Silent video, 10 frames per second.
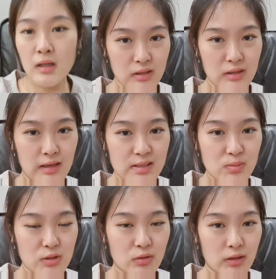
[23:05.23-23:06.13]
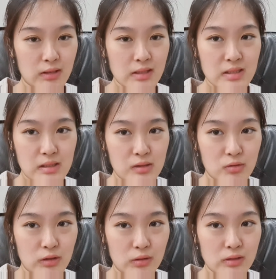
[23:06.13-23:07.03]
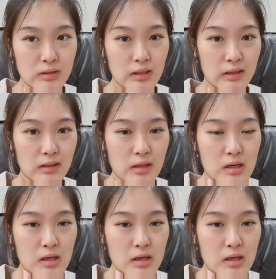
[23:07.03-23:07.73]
Did last me quite nicely throughout the day.